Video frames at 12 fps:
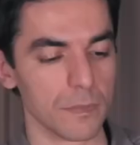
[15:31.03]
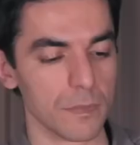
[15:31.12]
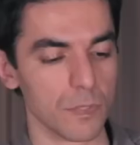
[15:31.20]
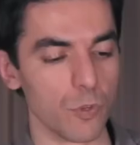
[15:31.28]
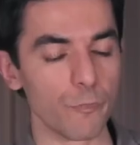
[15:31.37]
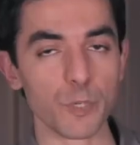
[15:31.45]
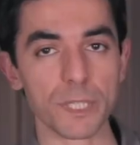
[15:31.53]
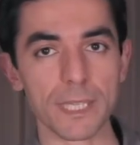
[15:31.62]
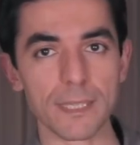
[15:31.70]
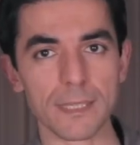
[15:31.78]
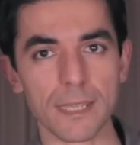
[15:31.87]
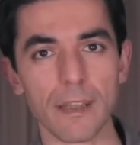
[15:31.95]
So for
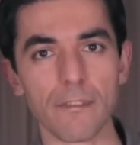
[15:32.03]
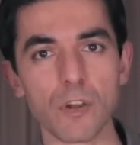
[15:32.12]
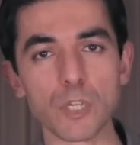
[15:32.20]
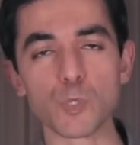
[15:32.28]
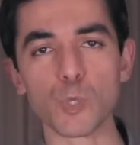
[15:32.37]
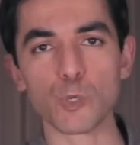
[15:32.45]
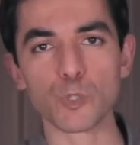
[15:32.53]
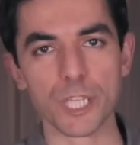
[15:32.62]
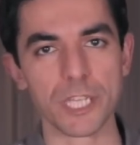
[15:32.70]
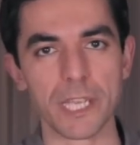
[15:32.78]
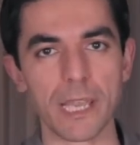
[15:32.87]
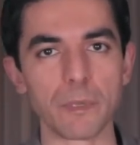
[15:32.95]
this, one
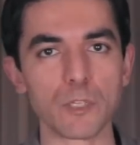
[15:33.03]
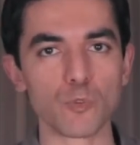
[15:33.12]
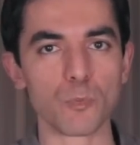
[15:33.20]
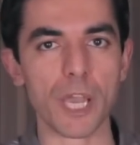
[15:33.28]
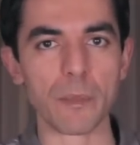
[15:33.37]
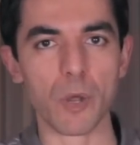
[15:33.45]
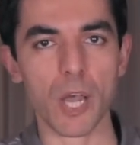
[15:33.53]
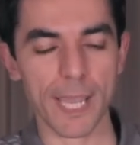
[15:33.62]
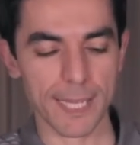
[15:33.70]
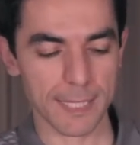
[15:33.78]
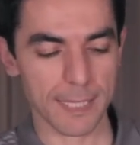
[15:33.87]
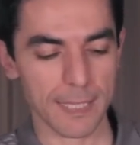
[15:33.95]
solution came into my
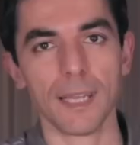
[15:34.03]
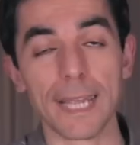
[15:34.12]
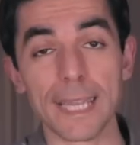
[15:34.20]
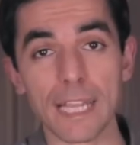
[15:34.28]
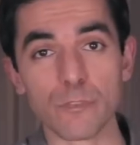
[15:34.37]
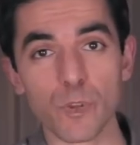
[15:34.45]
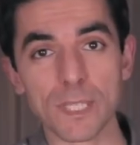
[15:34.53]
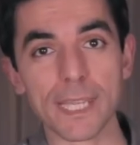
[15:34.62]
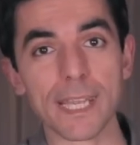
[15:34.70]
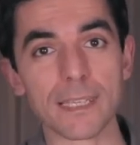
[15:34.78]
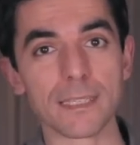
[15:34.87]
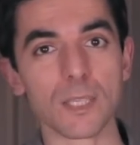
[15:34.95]
mind, and that was
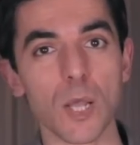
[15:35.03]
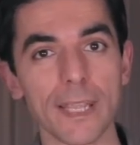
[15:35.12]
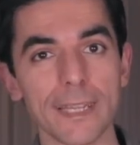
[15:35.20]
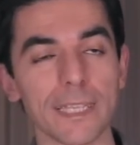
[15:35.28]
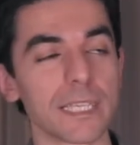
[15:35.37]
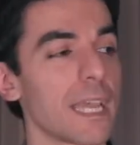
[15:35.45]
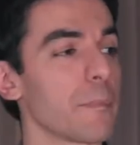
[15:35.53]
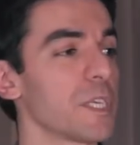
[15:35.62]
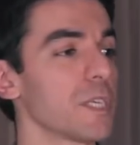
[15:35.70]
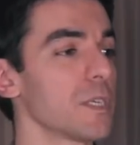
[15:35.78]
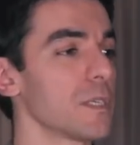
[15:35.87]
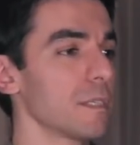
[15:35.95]
installing the
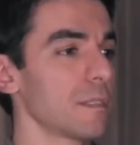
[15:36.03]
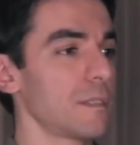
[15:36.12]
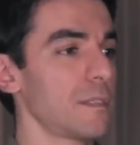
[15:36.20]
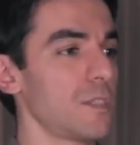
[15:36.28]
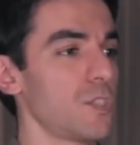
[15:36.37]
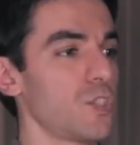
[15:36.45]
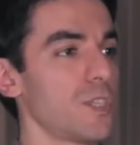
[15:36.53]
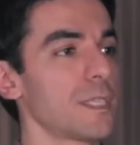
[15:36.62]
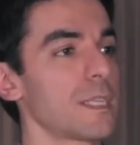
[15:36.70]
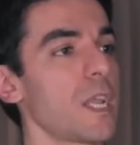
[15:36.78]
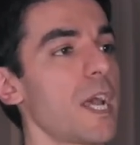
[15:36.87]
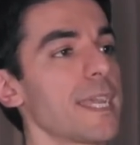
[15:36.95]
camera
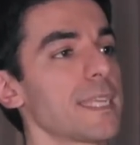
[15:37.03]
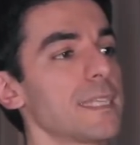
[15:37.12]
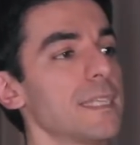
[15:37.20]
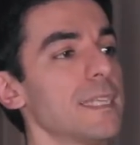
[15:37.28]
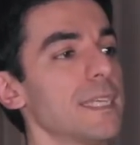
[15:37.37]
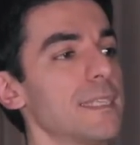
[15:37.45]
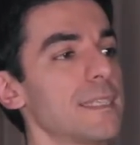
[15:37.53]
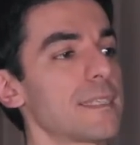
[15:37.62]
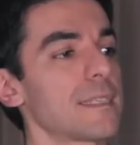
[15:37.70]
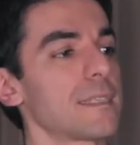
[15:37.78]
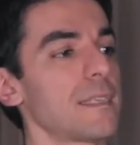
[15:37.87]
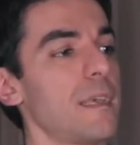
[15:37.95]
just like
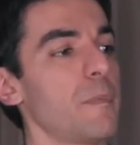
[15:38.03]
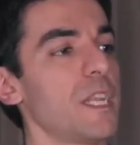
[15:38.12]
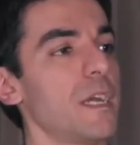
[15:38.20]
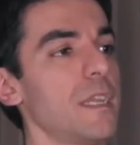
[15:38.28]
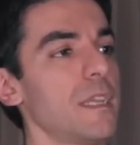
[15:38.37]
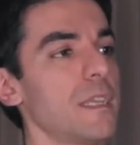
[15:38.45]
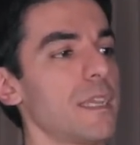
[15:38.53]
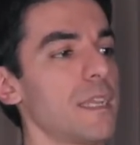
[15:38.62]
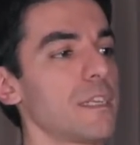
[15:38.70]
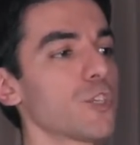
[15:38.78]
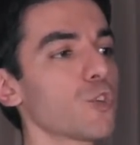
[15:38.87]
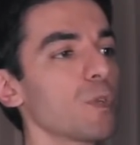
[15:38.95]
this. I mean, I can
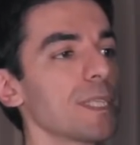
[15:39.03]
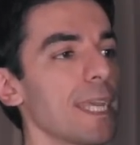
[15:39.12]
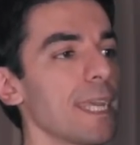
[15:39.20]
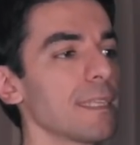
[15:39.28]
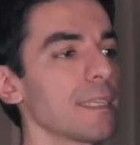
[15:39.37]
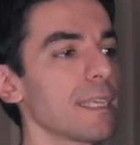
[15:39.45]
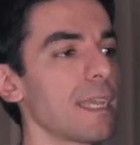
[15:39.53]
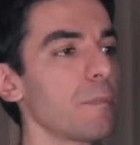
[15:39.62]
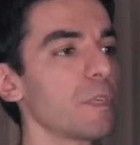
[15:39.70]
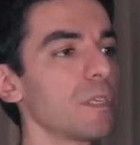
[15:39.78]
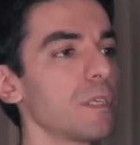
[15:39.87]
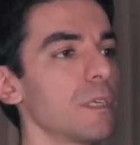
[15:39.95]
rotate the
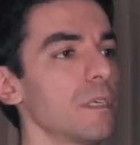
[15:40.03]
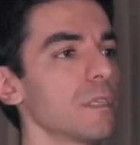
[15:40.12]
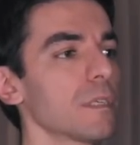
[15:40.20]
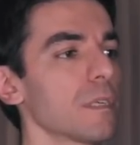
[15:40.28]
camera